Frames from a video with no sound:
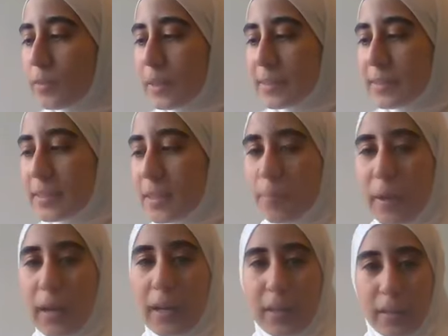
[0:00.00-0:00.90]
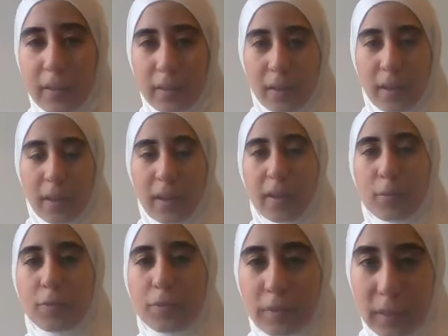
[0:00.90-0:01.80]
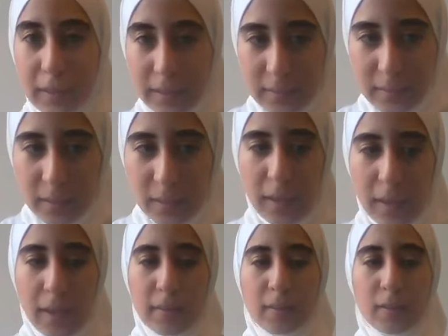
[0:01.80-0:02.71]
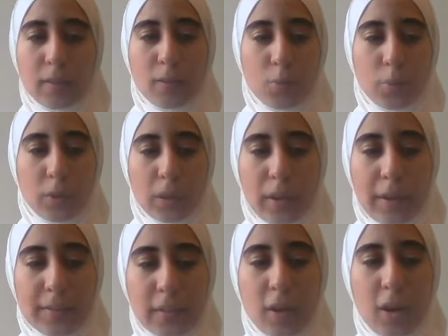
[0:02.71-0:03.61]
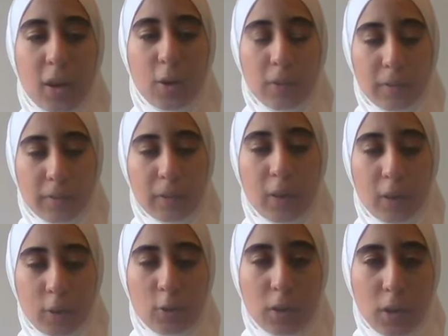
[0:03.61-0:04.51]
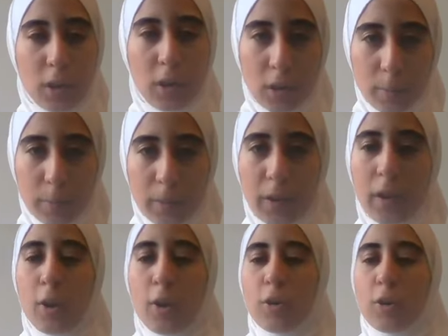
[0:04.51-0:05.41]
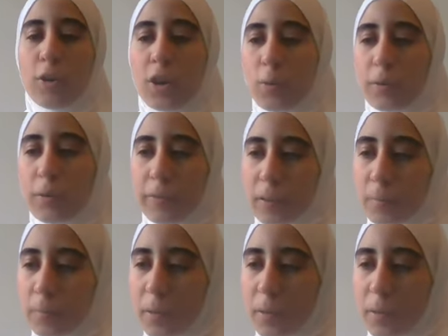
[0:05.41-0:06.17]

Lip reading: we need to take a step back and reflect and realize, like, are we filling our own cup or are we